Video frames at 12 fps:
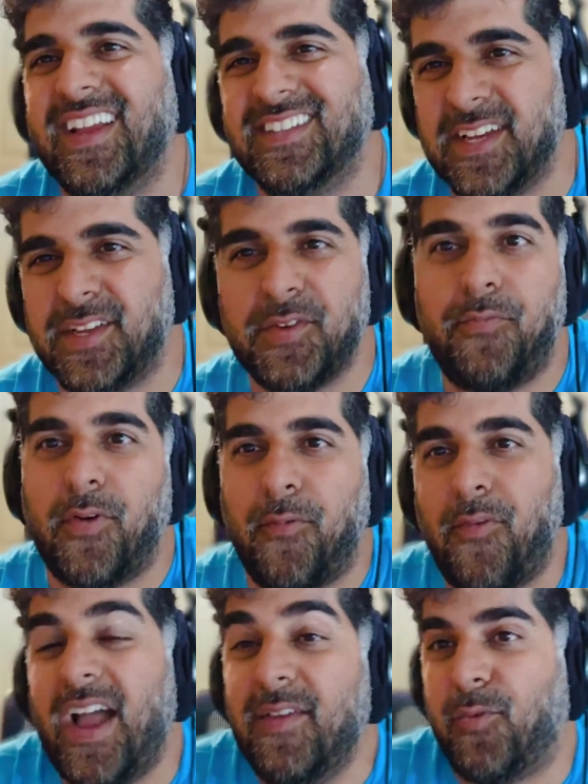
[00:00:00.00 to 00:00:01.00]
as like so for
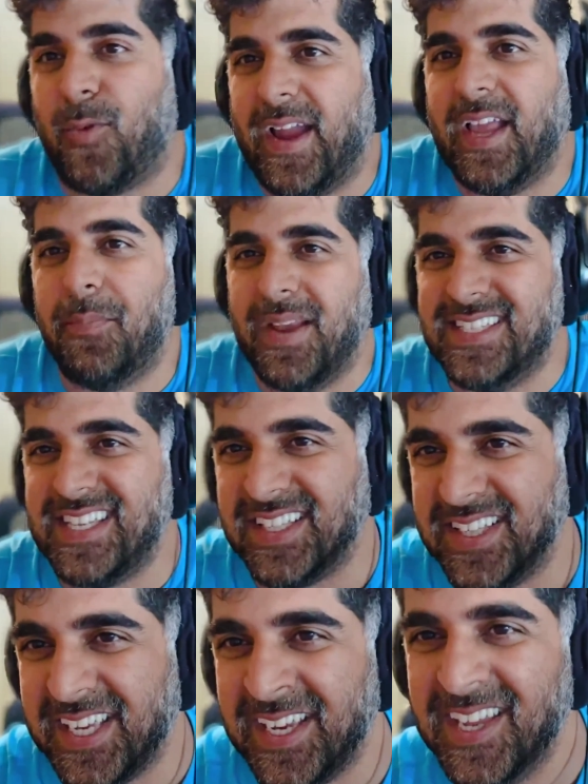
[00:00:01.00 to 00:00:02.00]
five grand
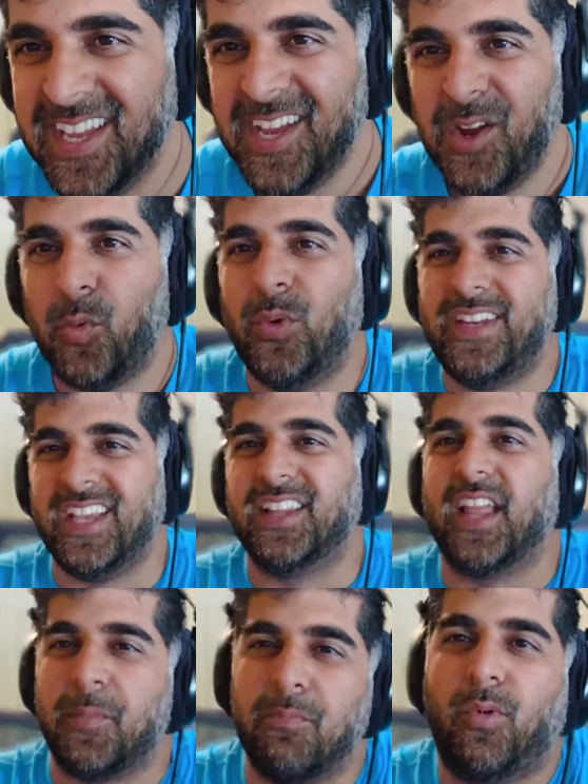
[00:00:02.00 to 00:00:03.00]
basically we did
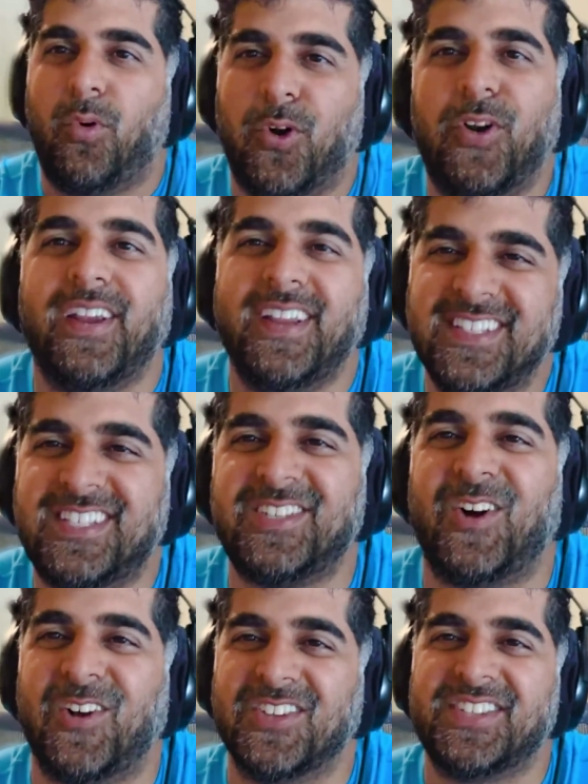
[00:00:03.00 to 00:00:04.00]
like more
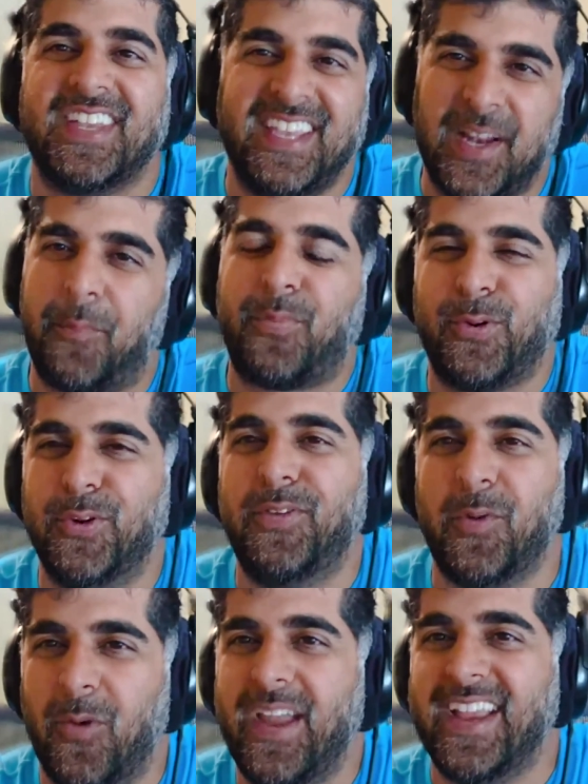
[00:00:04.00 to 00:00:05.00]
installs in a
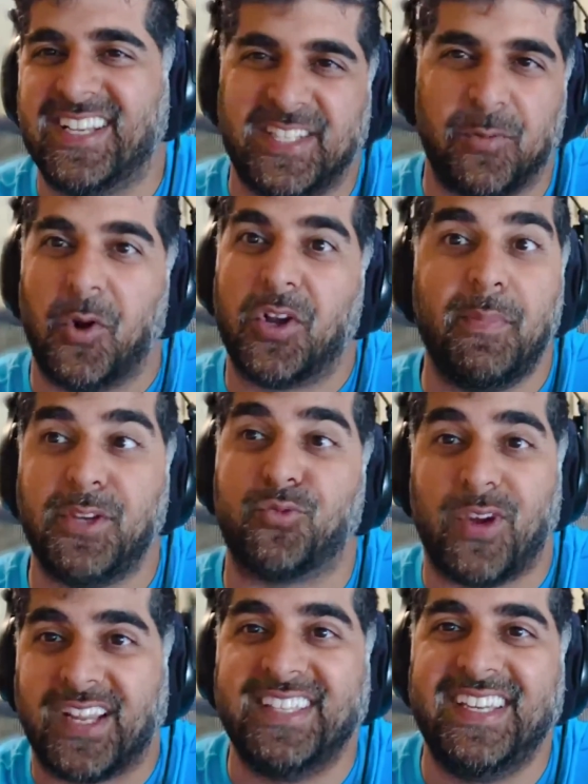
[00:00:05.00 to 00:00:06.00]
proven way because they were all coming
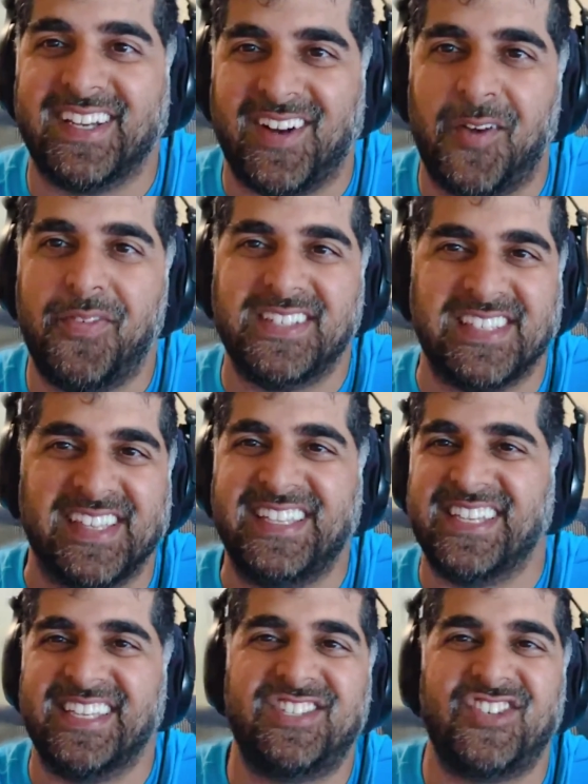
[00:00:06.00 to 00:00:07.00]
directly off his
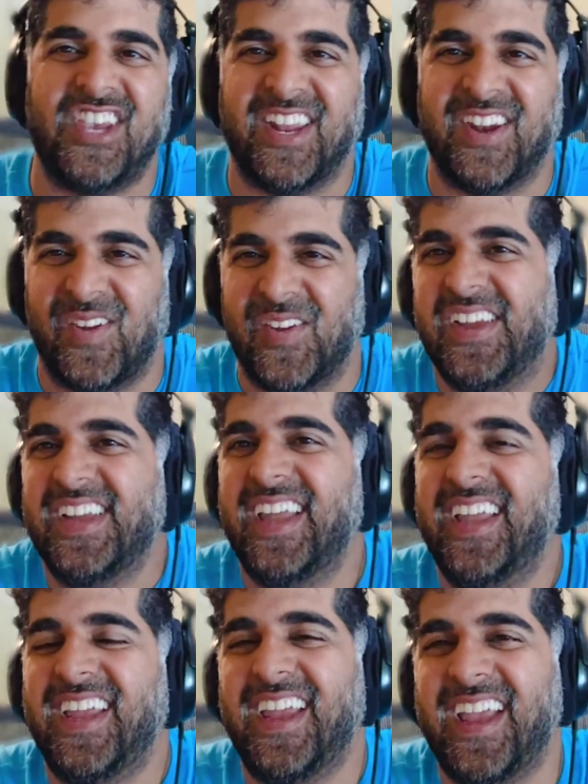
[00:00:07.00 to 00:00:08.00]
link to his channel,
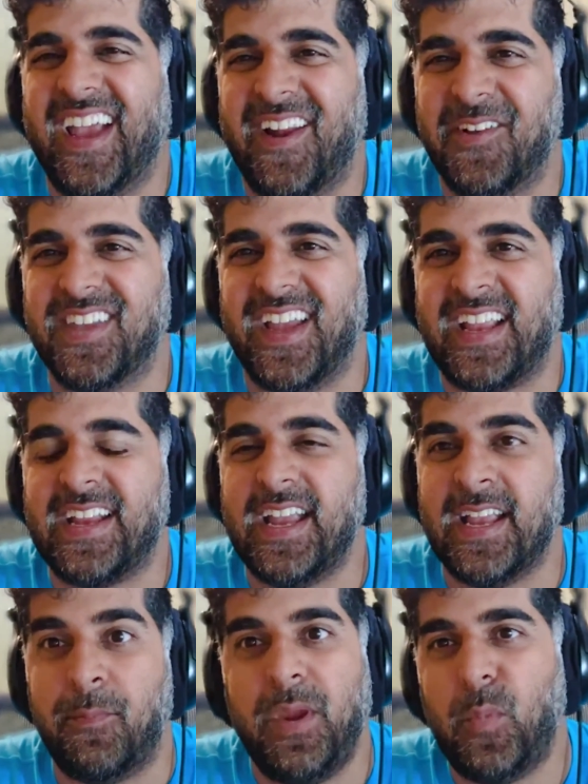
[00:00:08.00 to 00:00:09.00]
and I was like
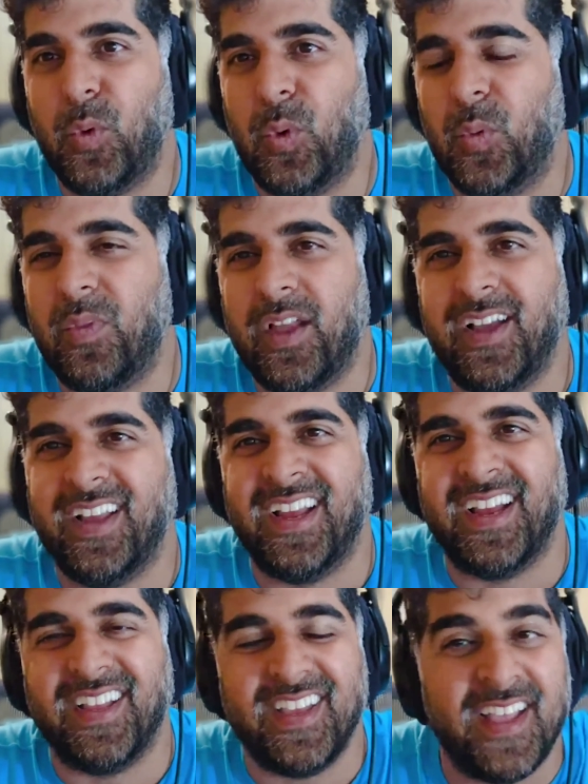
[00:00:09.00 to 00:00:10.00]
and people
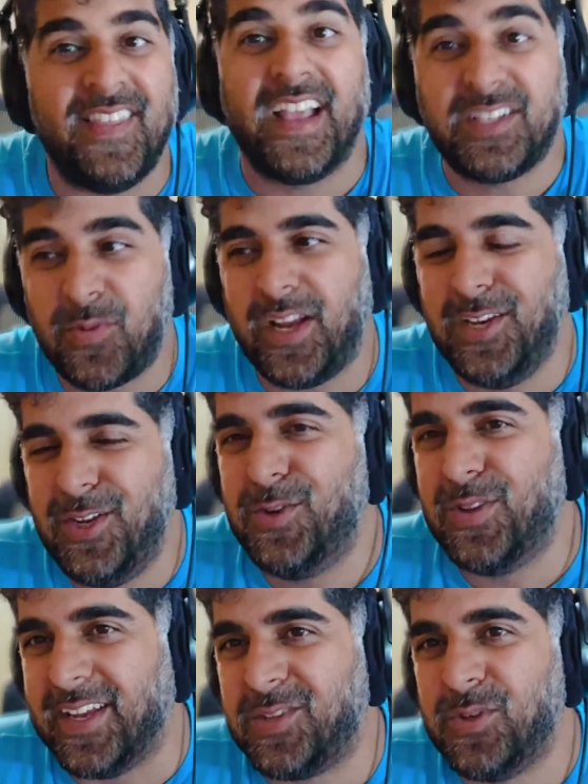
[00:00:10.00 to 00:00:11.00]
uh, and that's when I
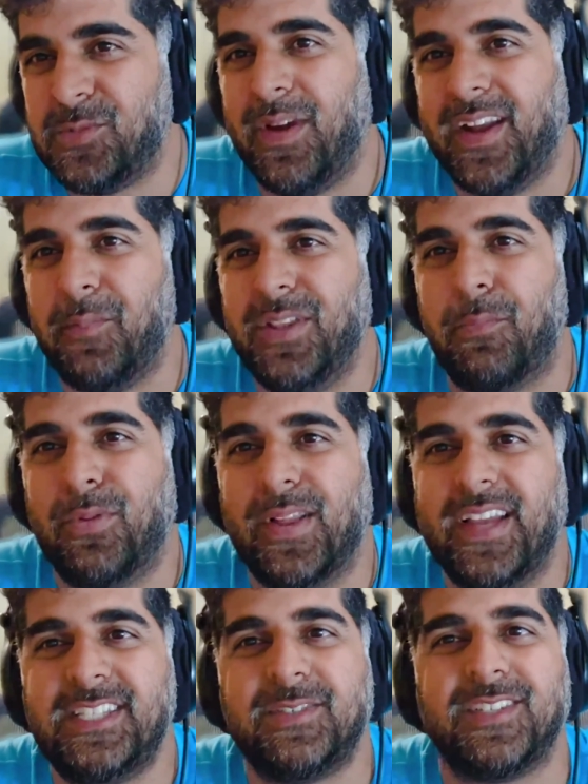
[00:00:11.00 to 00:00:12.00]
knew like Twitch might not be the
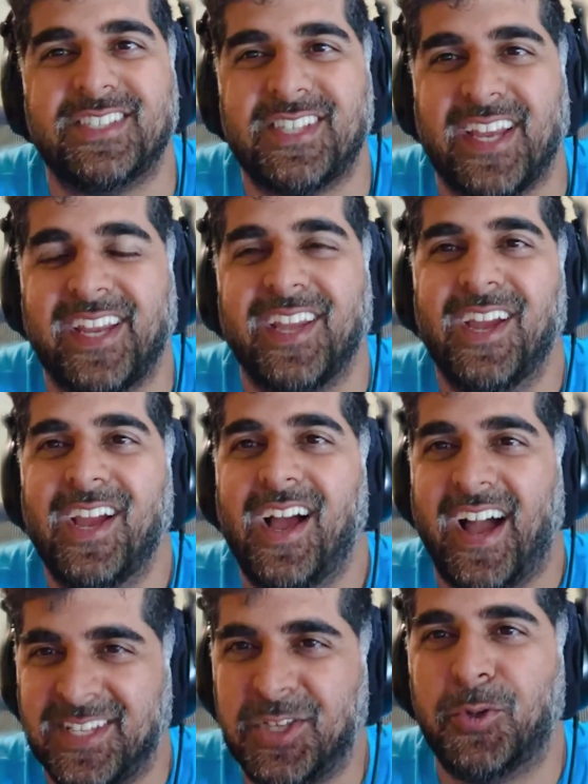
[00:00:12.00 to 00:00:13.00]
place because like
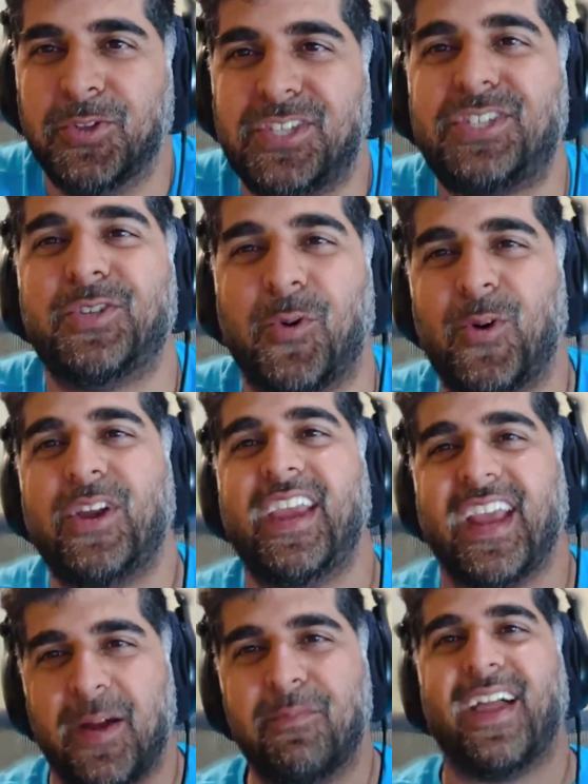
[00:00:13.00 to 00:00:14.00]
I told the story
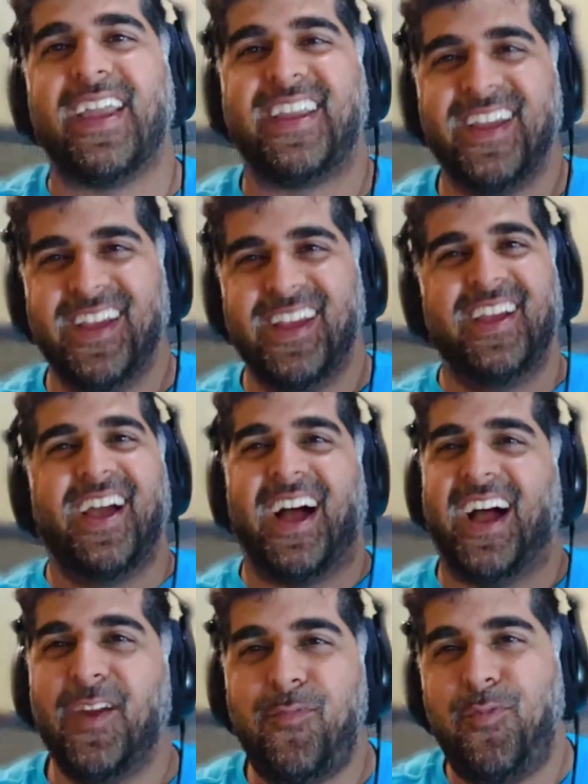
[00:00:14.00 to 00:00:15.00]
and I'm like
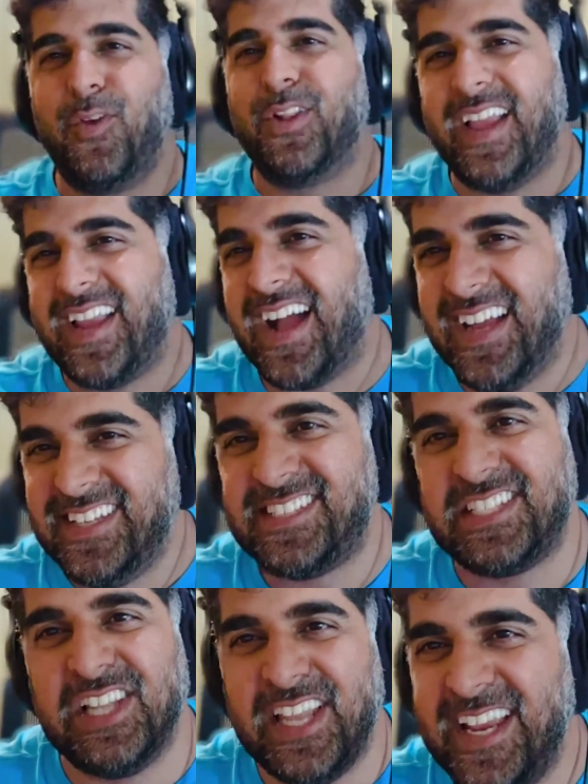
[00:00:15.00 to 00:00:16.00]
I feel like I
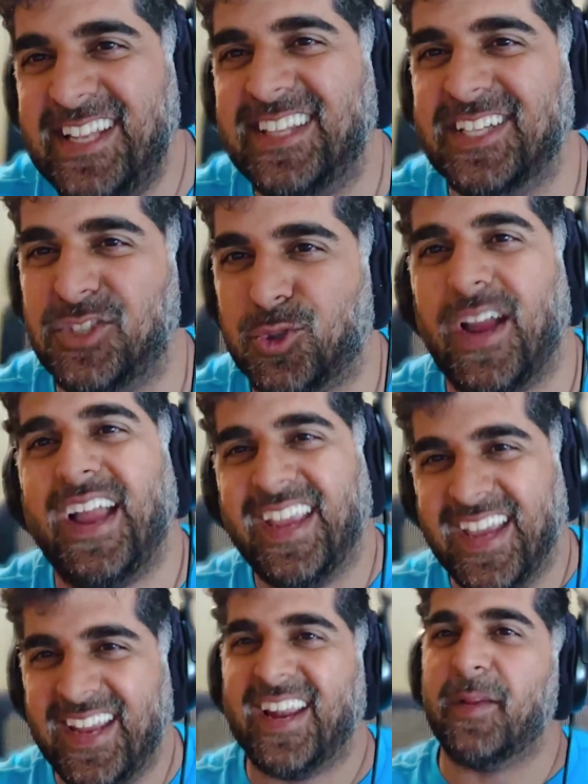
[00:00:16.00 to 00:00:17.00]
slayed the
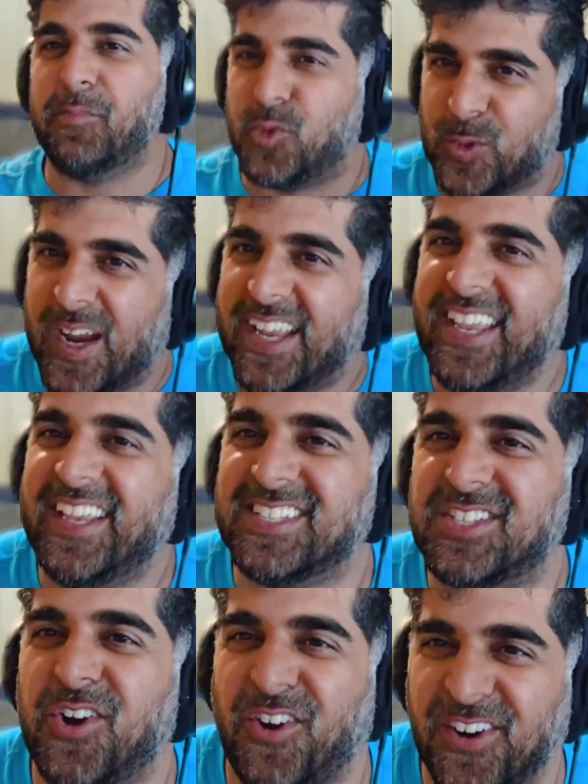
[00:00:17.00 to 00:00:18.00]
dragon and I'm dragging
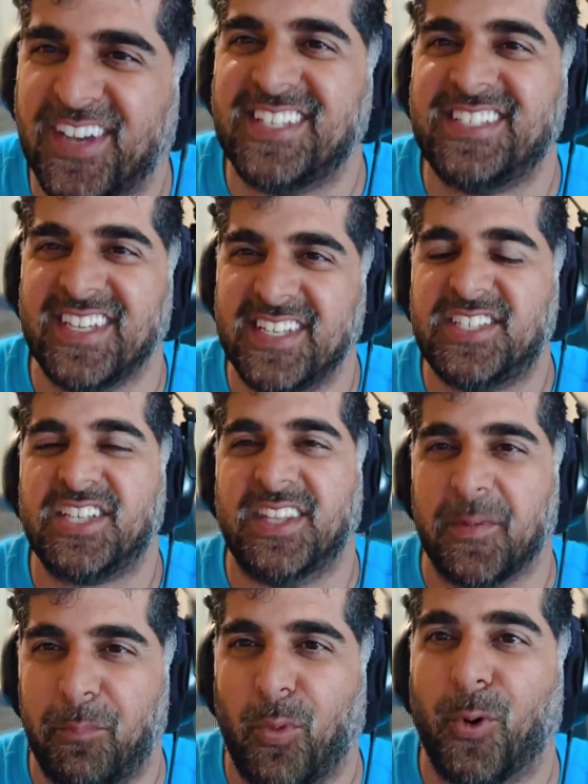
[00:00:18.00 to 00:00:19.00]
his carcass into
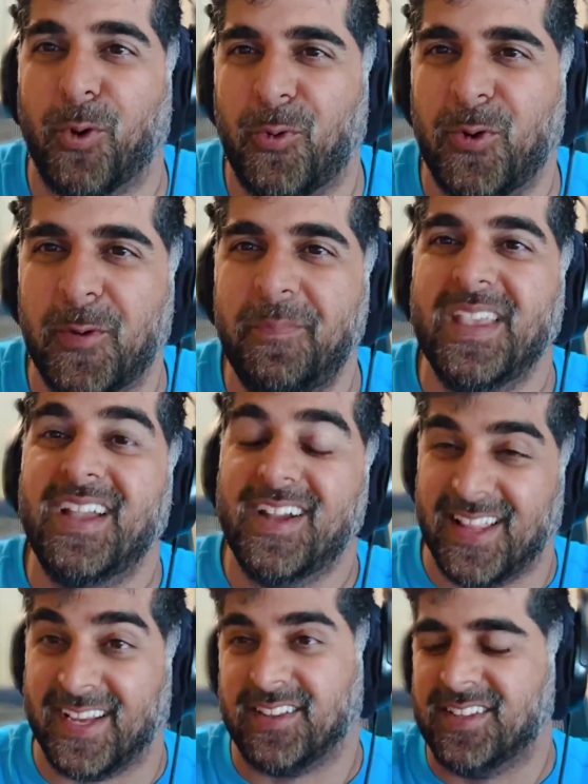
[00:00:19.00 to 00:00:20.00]
the boardroom,
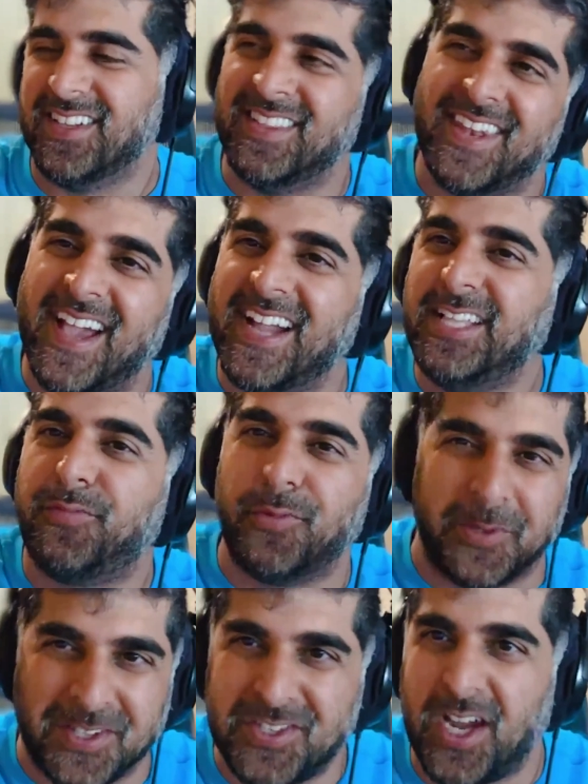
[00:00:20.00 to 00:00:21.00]
like the, in the ninth floor, the yeah.